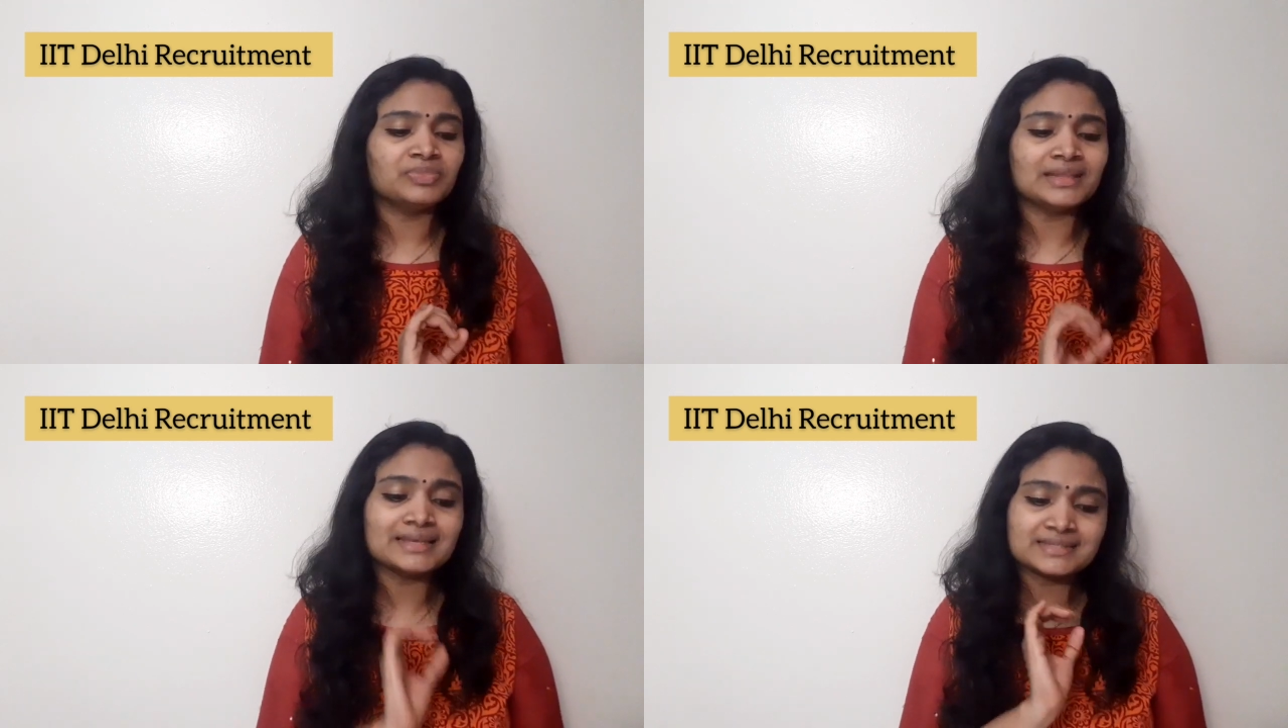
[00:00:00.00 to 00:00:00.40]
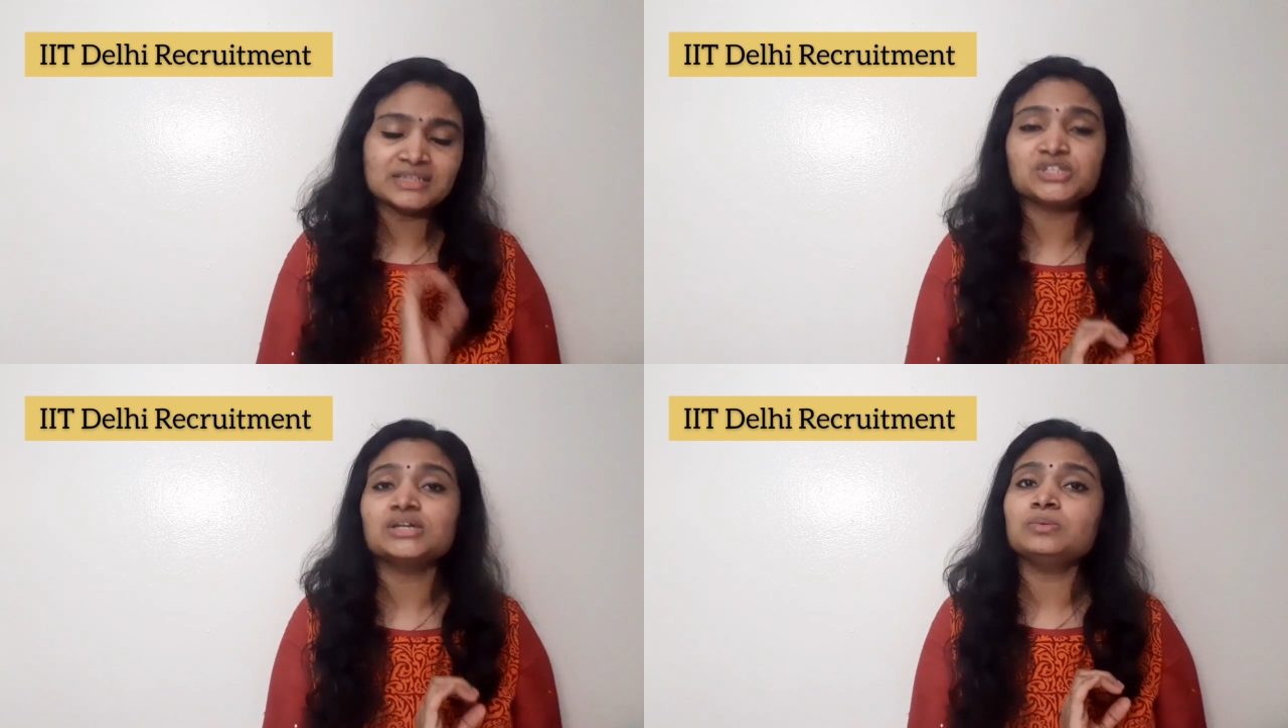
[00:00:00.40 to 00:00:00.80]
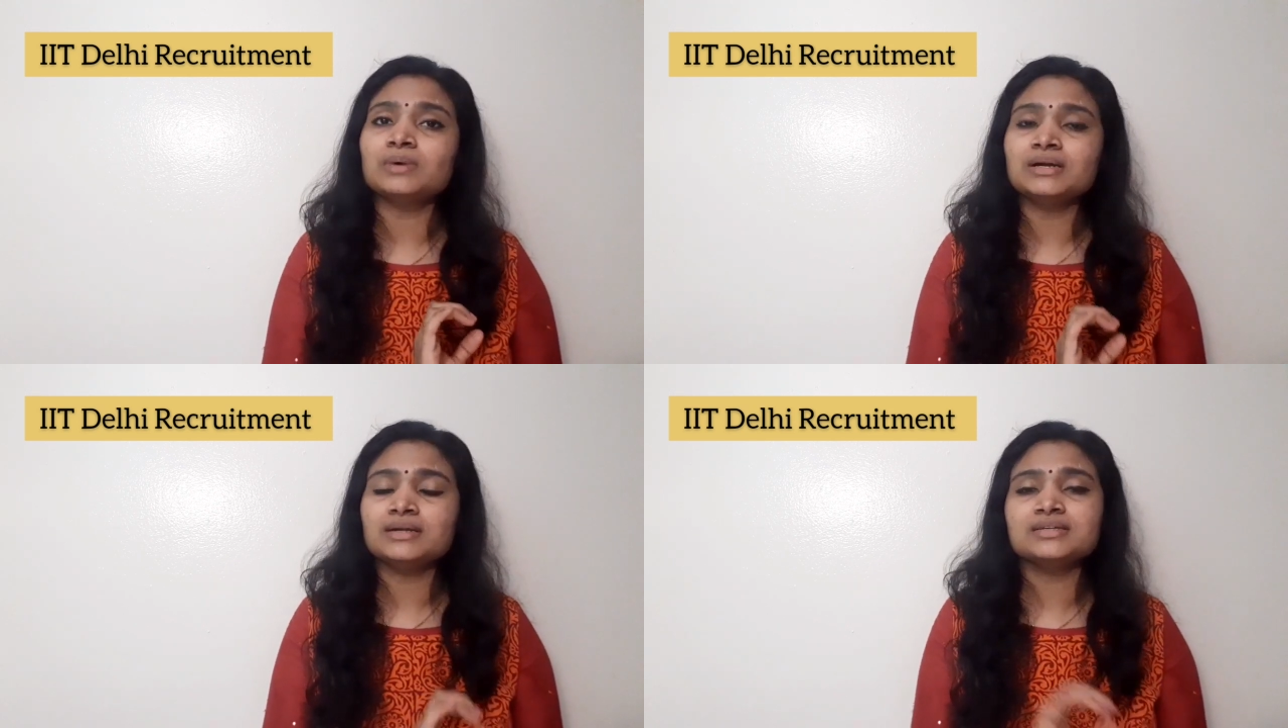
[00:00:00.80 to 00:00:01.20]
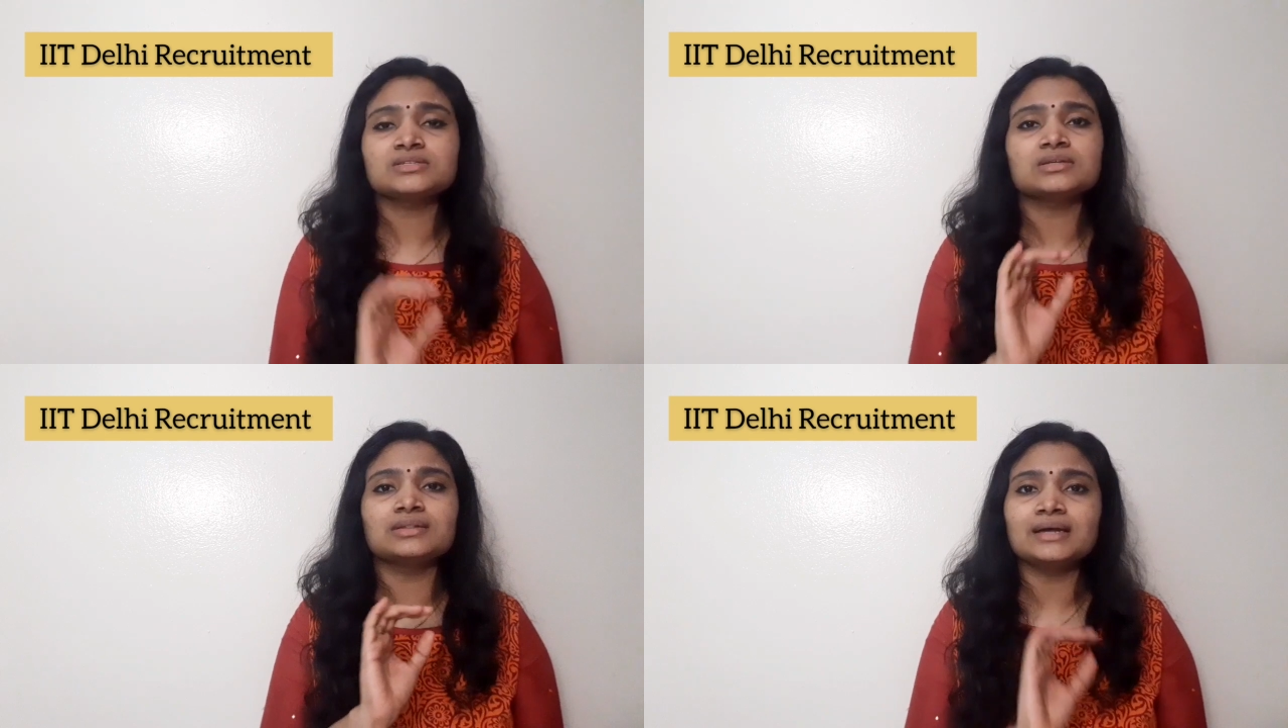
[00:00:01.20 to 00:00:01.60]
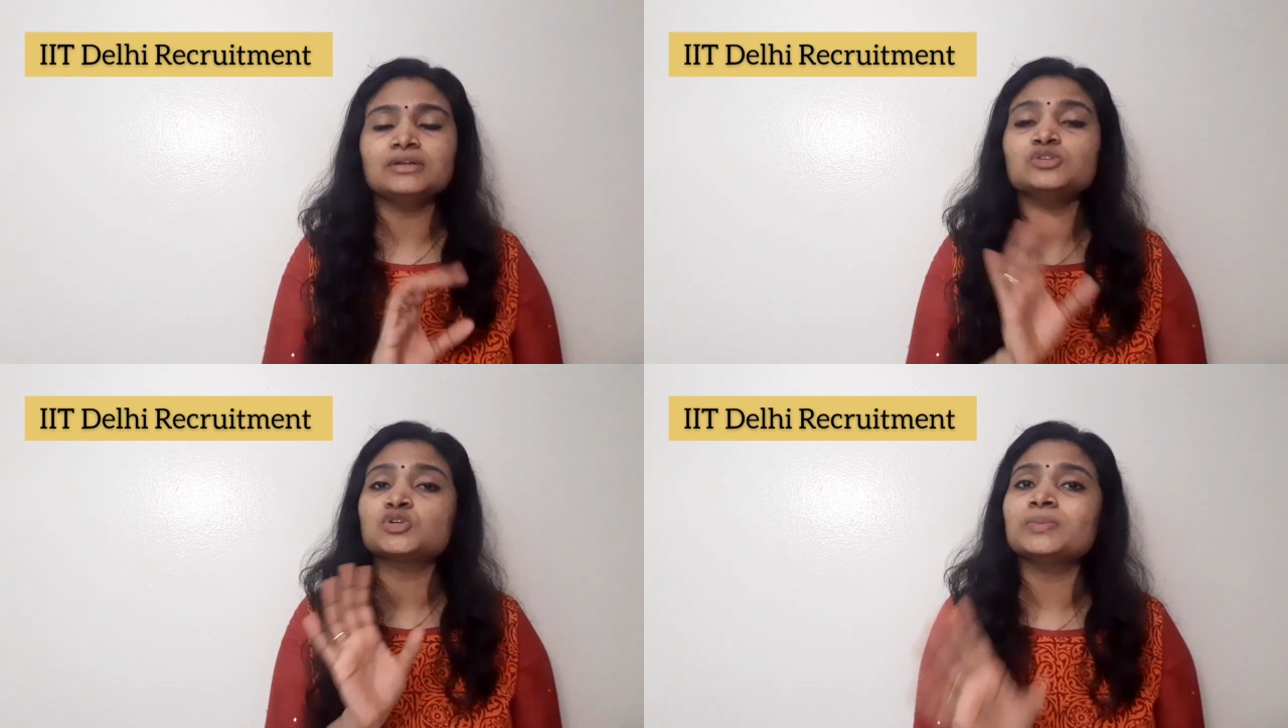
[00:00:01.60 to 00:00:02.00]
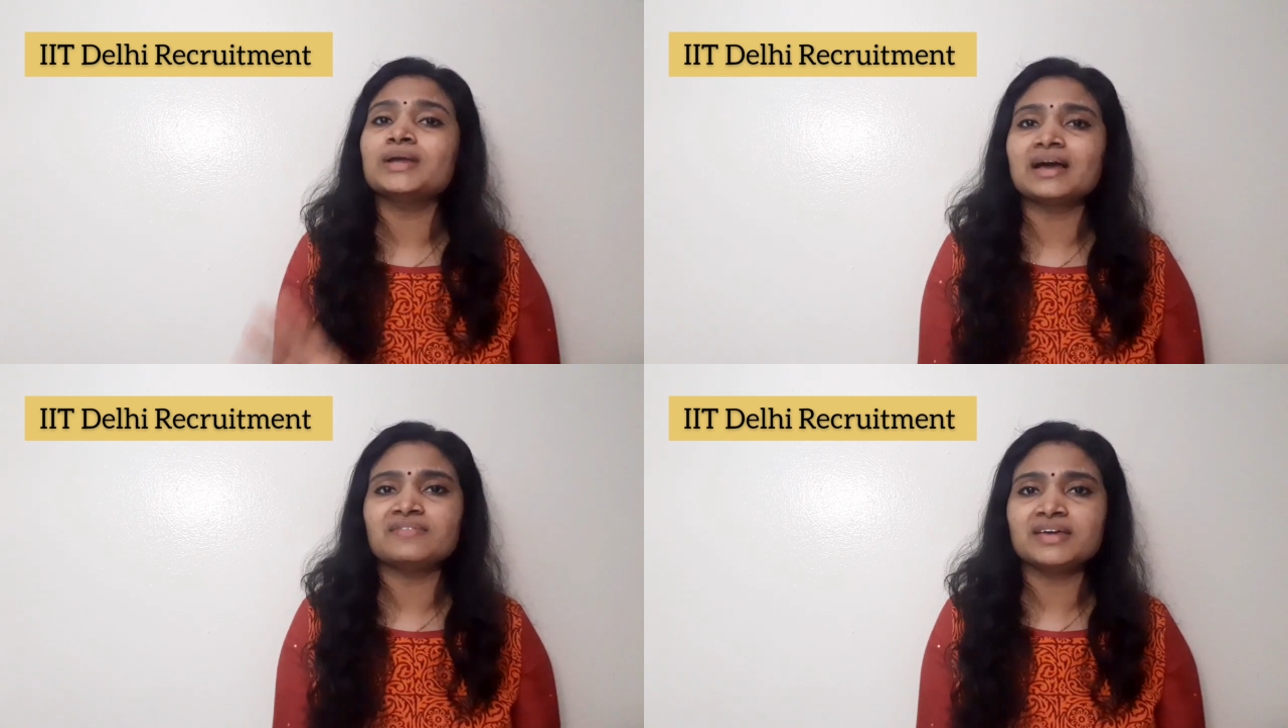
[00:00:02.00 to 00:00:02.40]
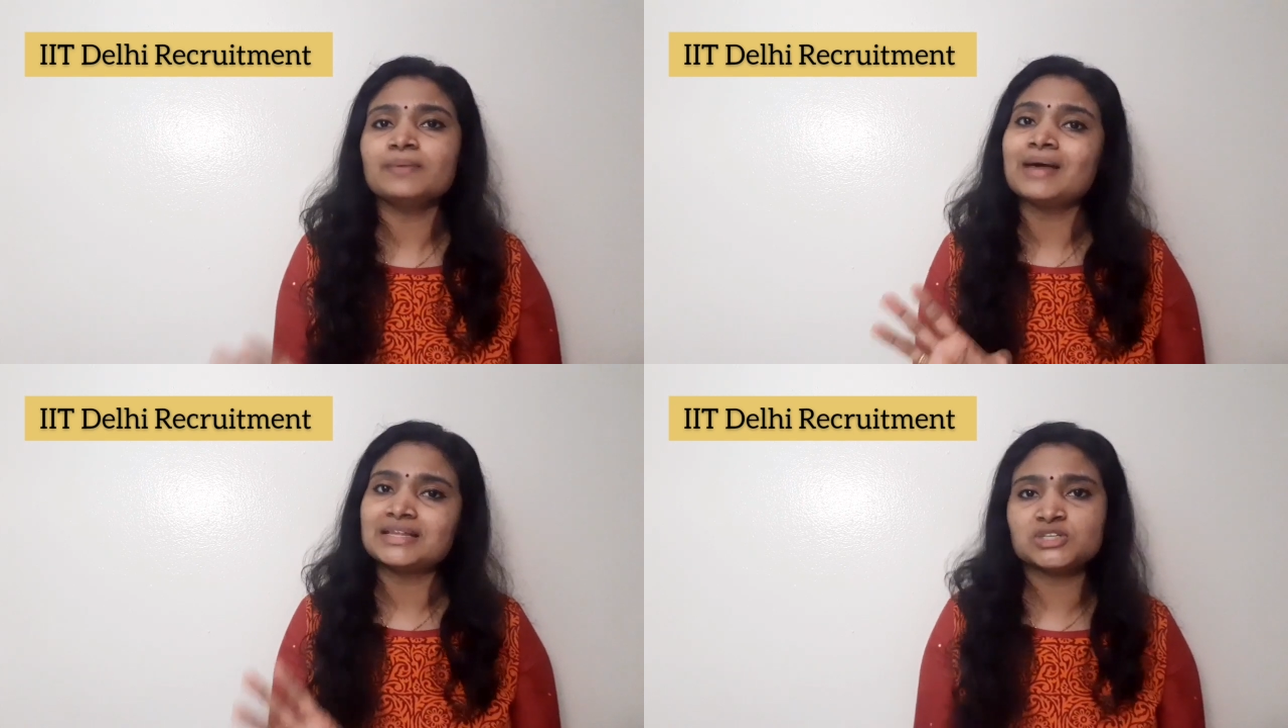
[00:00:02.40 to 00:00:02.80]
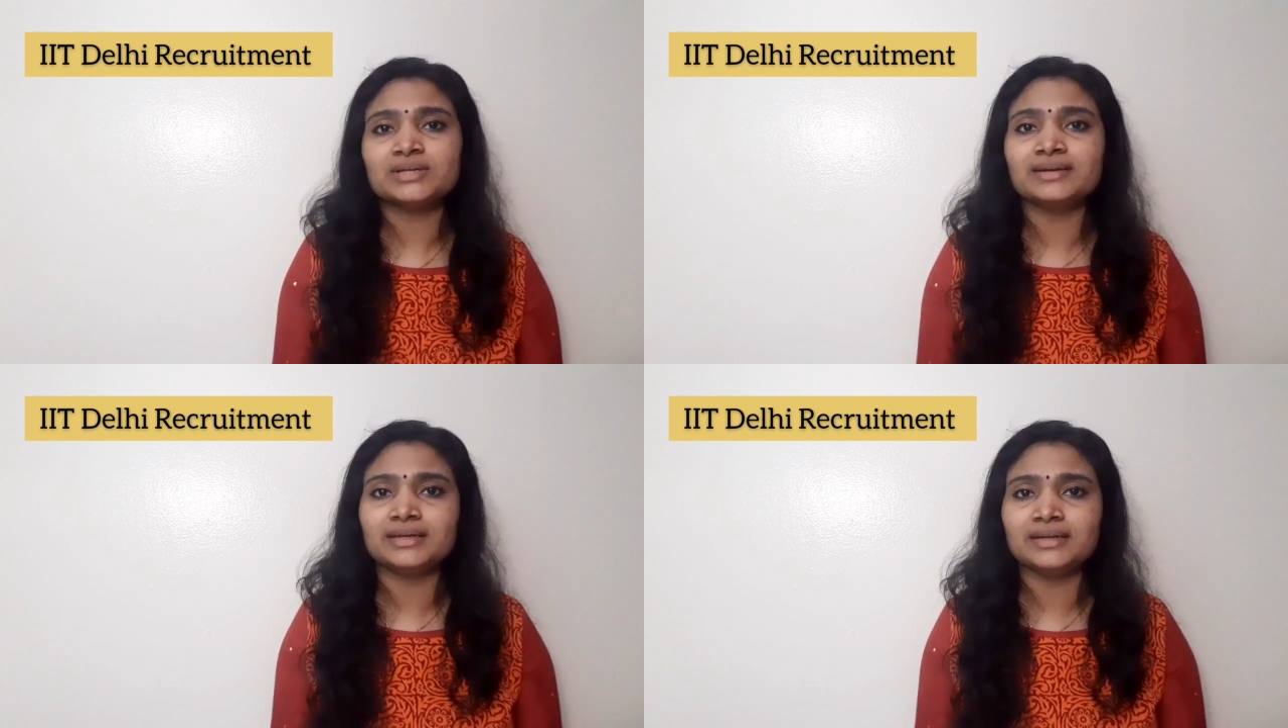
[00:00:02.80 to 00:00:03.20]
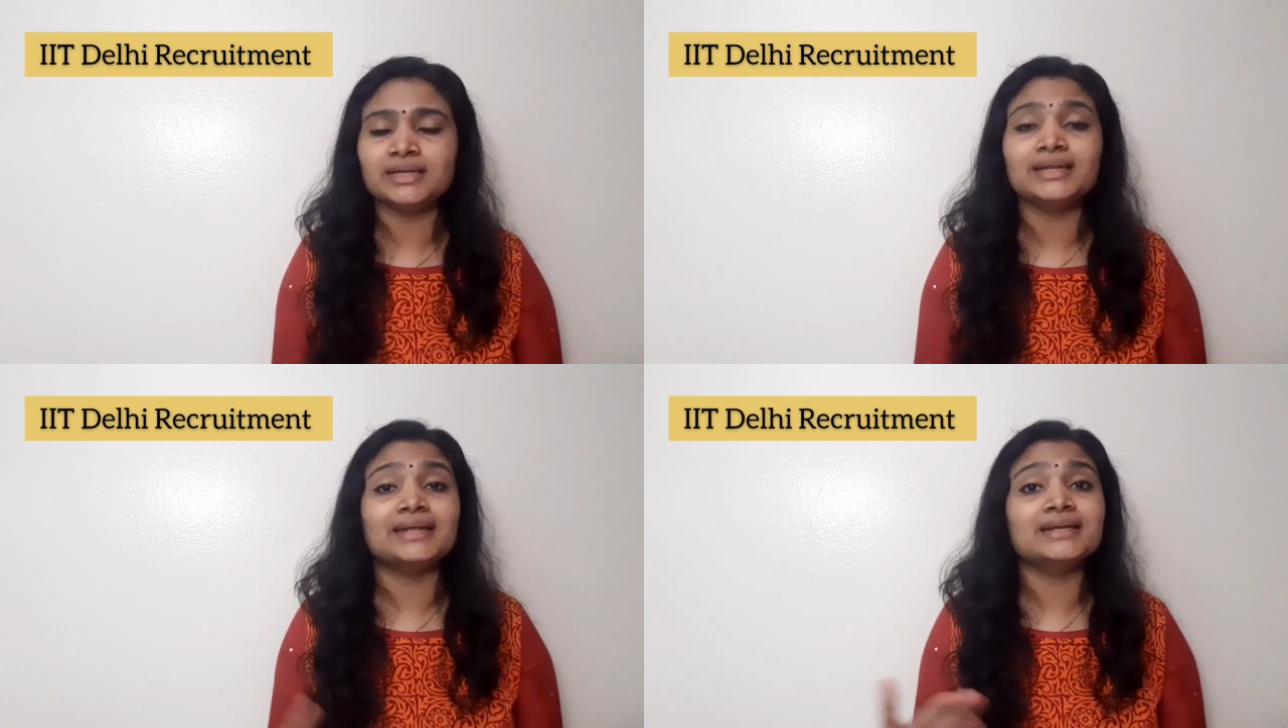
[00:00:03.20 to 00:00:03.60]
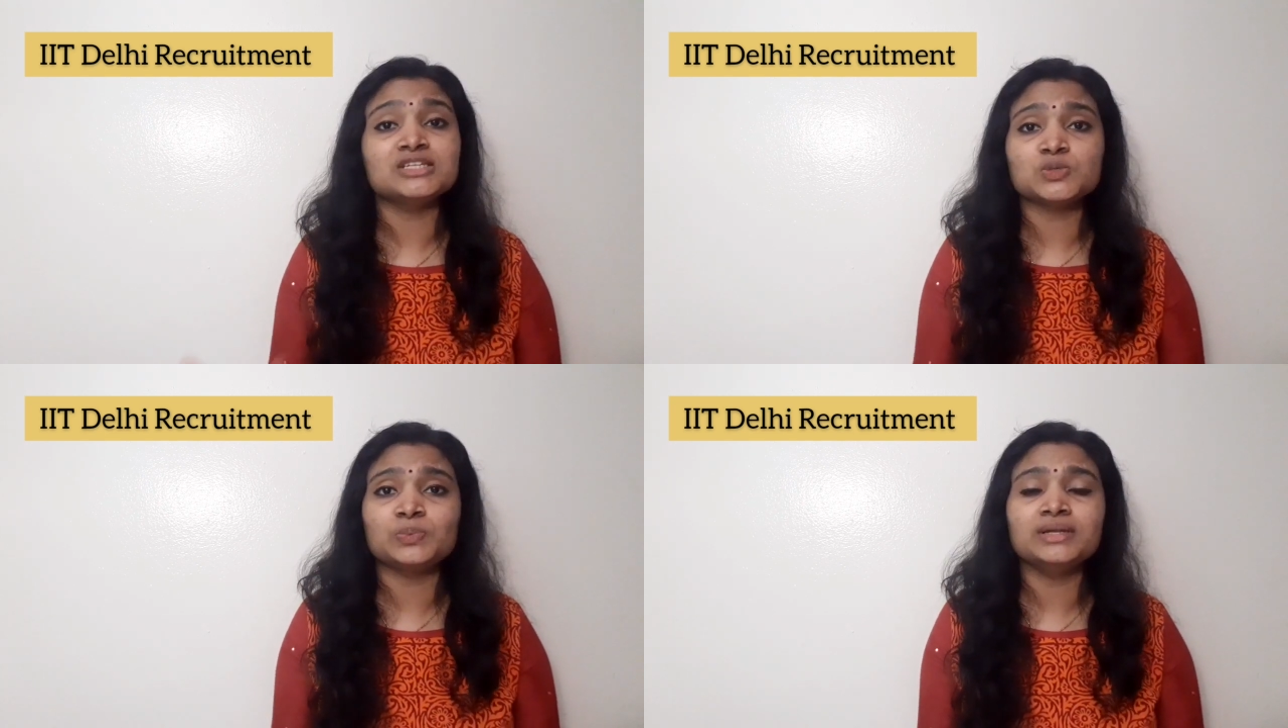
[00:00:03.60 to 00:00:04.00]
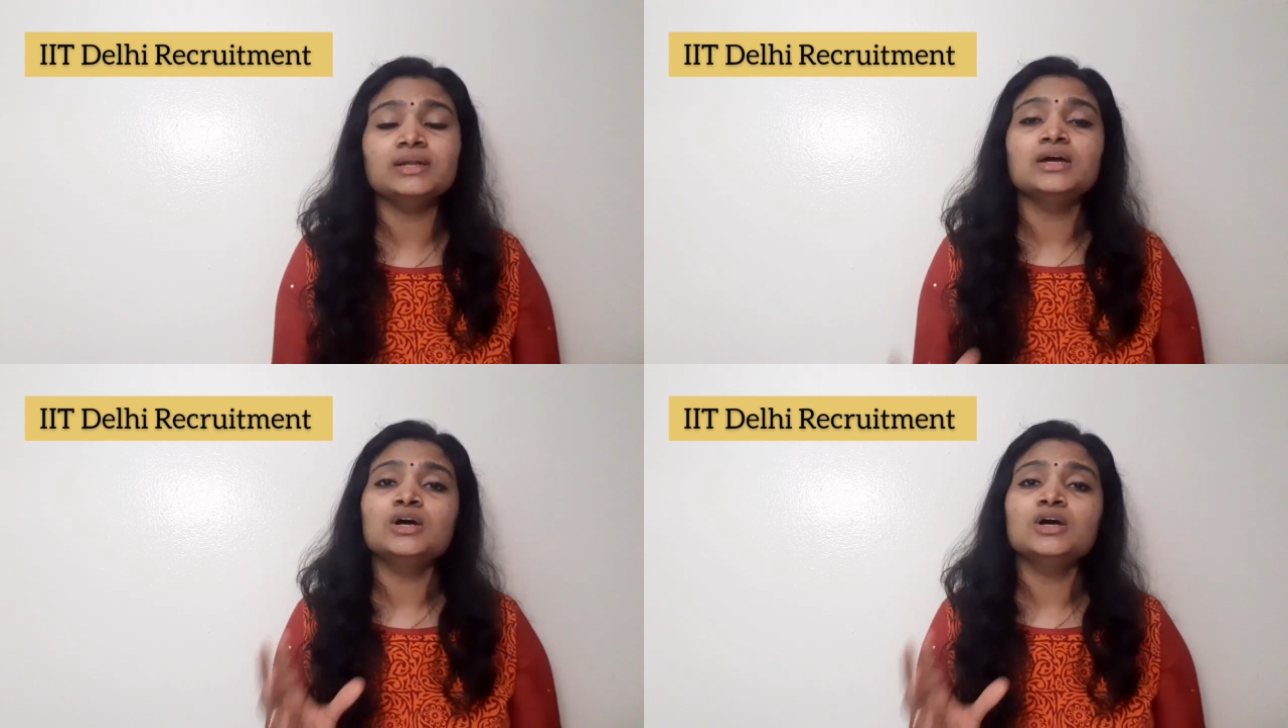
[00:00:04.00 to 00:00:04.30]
The essential one is that you should be having a bachelor degree in any discipline